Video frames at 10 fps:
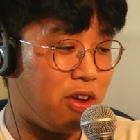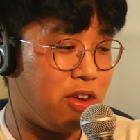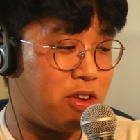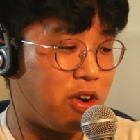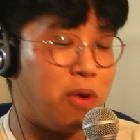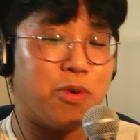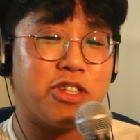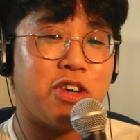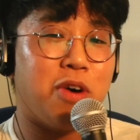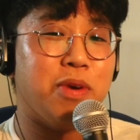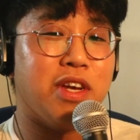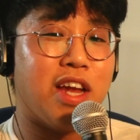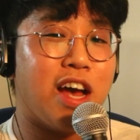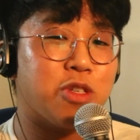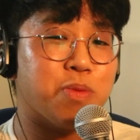almost call me an
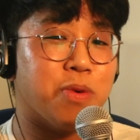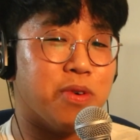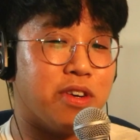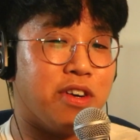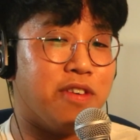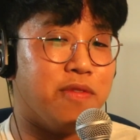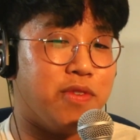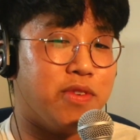expert of